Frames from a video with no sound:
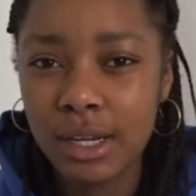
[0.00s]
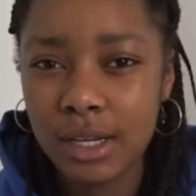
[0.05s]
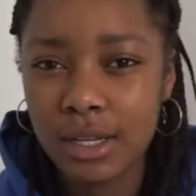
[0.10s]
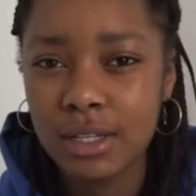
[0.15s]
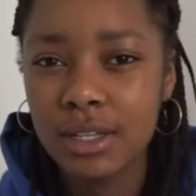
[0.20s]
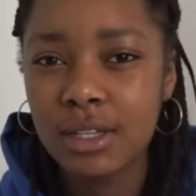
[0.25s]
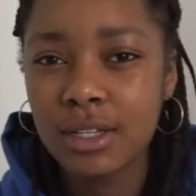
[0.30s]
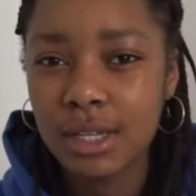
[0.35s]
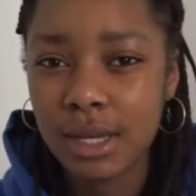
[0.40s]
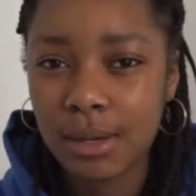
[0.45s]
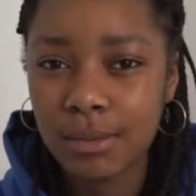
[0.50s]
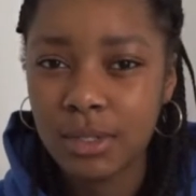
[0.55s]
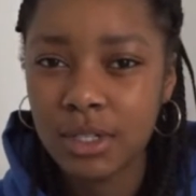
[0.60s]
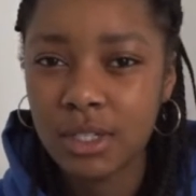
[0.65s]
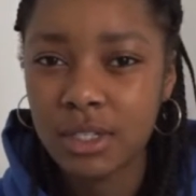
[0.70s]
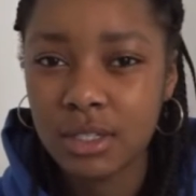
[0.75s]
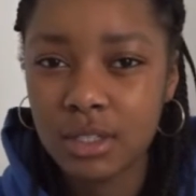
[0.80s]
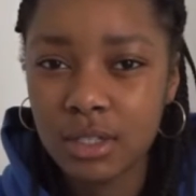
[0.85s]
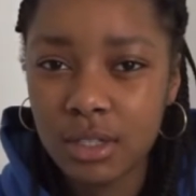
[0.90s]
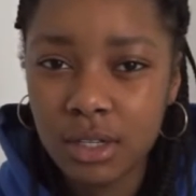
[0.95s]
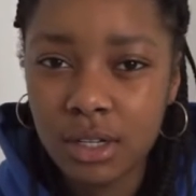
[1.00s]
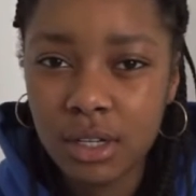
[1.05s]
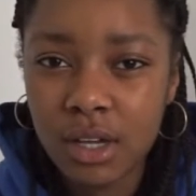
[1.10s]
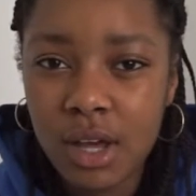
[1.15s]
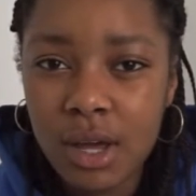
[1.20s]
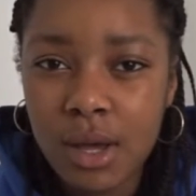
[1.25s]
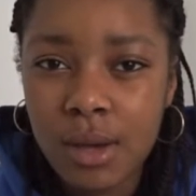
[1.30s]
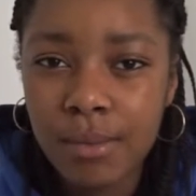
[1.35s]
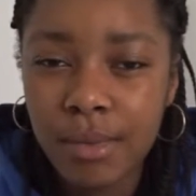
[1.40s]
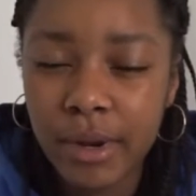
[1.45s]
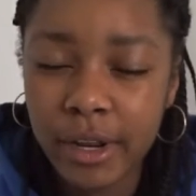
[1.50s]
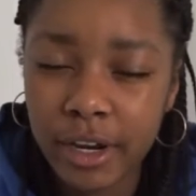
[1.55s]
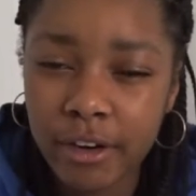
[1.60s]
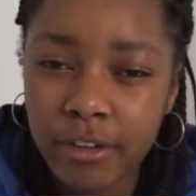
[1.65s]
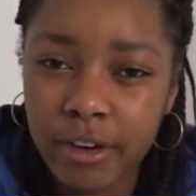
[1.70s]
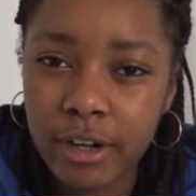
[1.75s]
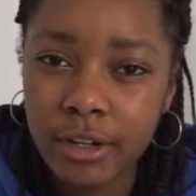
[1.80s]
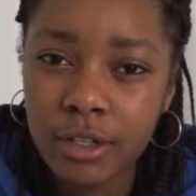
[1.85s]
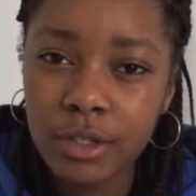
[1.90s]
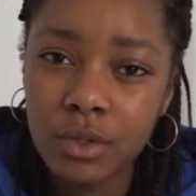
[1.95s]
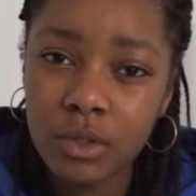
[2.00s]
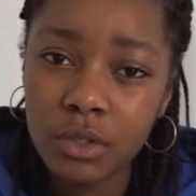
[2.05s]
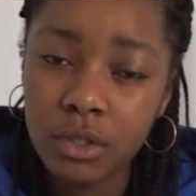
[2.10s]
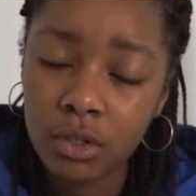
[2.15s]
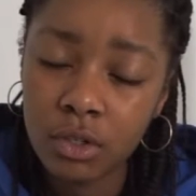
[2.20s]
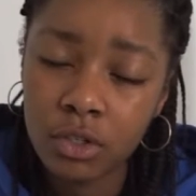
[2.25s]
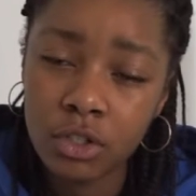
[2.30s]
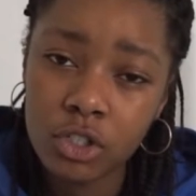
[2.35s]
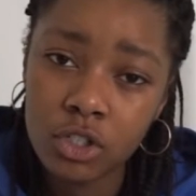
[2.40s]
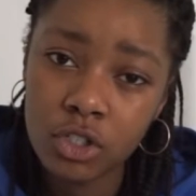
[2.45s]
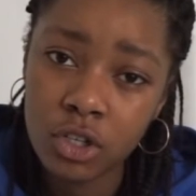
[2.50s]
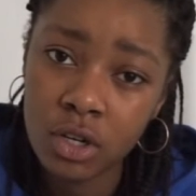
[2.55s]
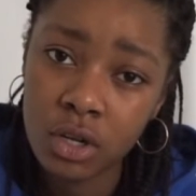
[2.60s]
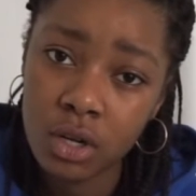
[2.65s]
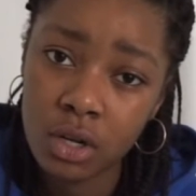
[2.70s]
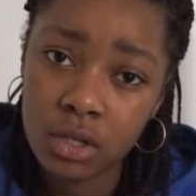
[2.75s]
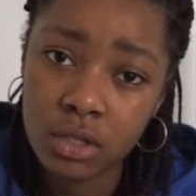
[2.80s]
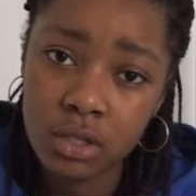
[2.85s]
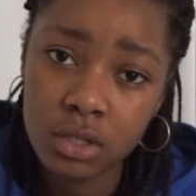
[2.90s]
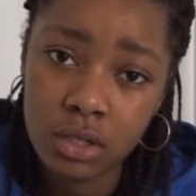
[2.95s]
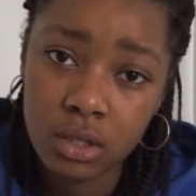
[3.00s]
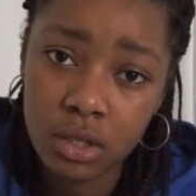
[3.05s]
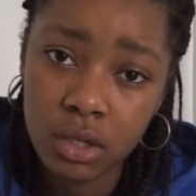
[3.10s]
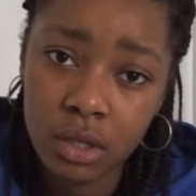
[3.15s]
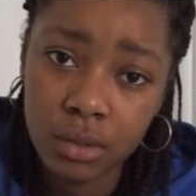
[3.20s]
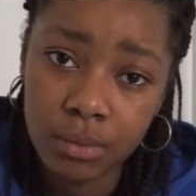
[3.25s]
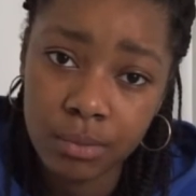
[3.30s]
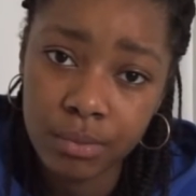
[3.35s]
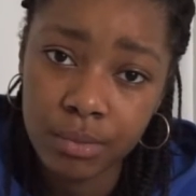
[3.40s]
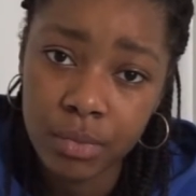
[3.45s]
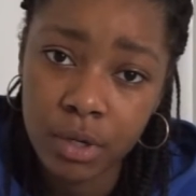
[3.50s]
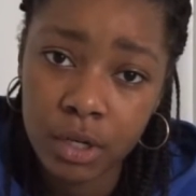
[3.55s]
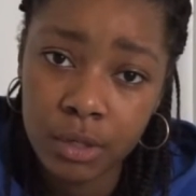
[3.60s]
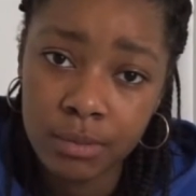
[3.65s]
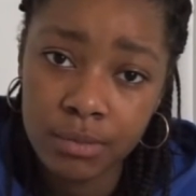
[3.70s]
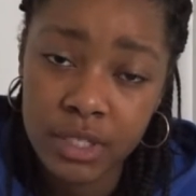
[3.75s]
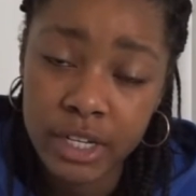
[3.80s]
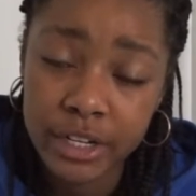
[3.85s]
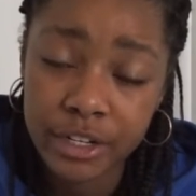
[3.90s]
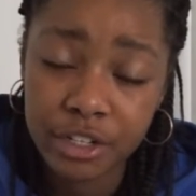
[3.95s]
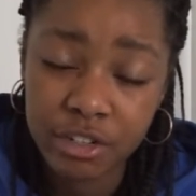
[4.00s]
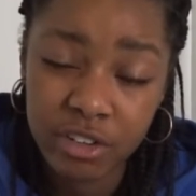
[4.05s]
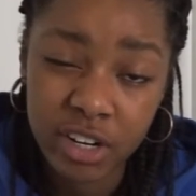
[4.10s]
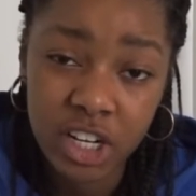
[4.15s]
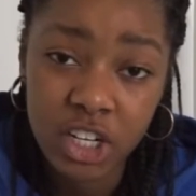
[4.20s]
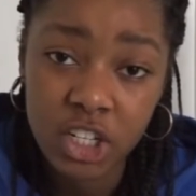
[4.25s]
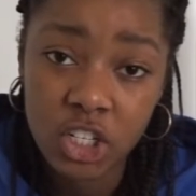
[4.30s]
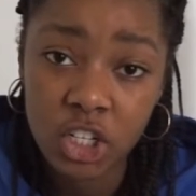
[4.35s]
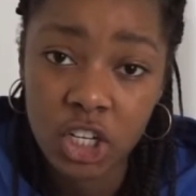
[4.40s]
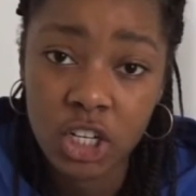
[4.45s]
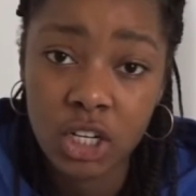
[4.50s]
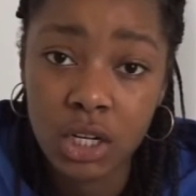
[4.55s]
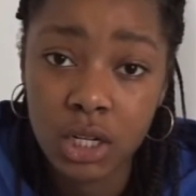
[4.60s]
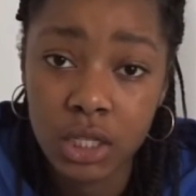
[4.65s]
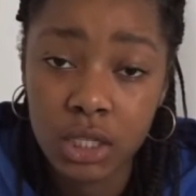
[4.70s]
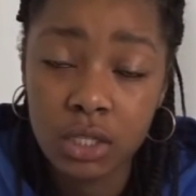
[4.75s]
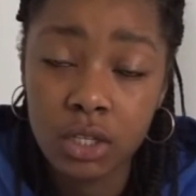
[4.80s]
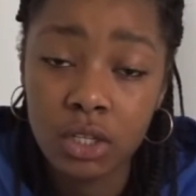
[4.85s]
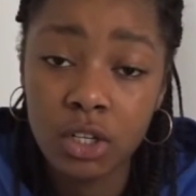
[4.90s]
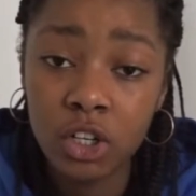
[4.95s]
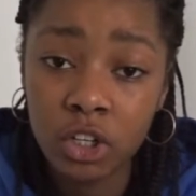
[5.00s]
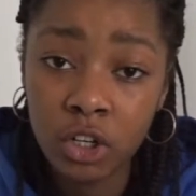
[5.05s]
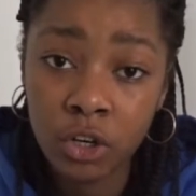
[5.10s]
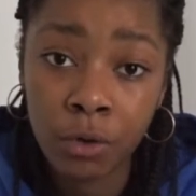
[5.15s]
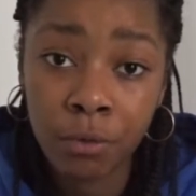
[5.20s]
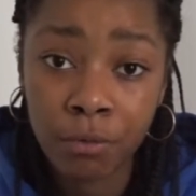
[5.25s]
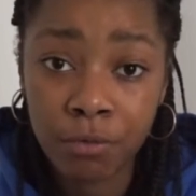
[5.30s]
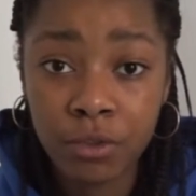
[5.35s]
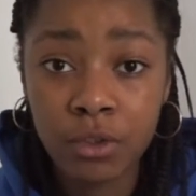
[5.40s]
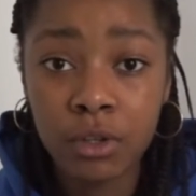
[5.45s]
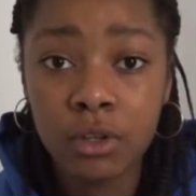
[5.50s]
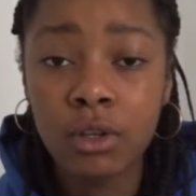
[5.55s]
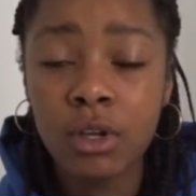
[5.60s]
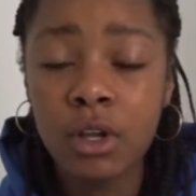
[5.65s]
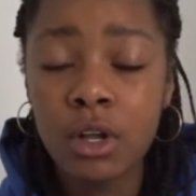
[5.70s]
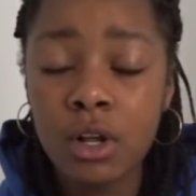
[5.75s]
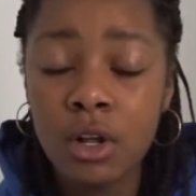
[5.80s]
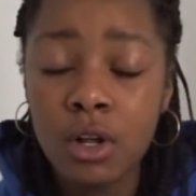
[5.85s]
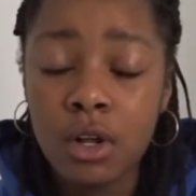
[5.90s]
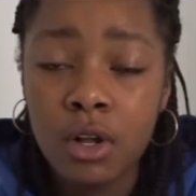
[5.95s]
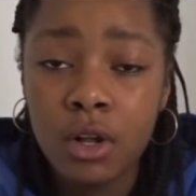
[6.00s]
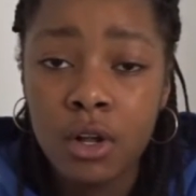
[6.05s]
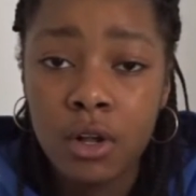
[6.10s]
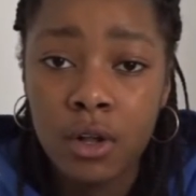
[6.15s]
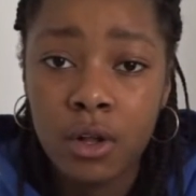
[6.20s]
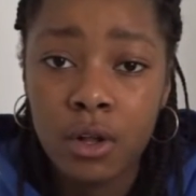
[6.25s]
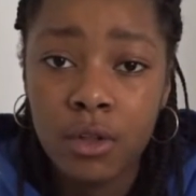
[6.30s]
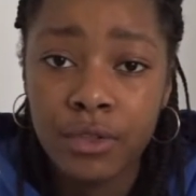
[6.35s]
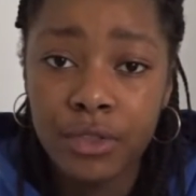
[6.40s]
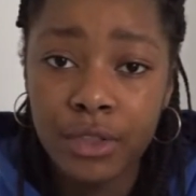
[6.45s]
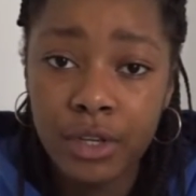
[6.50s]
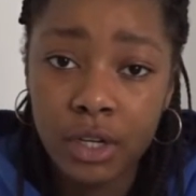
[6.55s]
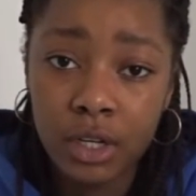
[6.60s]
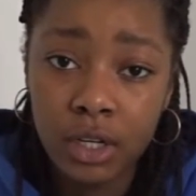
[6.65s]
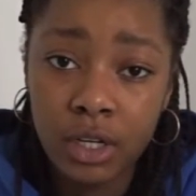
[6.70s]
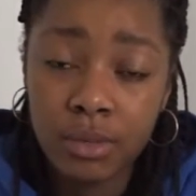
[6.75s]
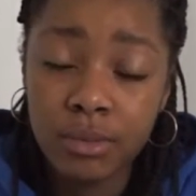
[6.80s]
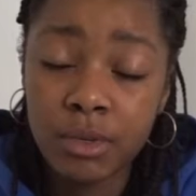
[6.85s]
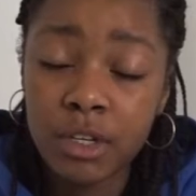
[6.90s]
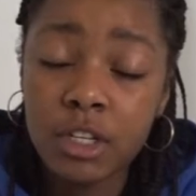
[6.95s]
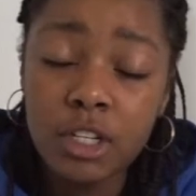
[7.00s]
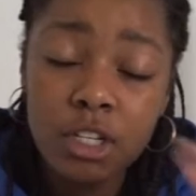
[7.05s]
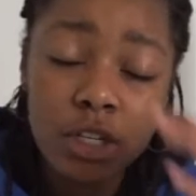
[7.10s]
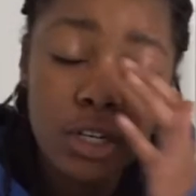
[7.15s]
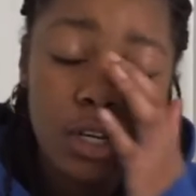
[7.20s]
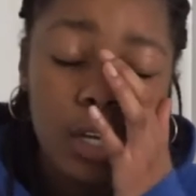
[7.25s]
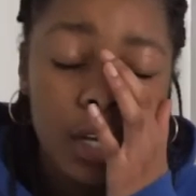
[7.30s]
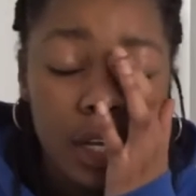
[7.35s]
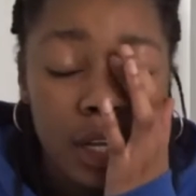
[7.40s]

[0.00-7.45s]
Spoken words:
This helped us to play around with the contrast, the saturation and the look of the image,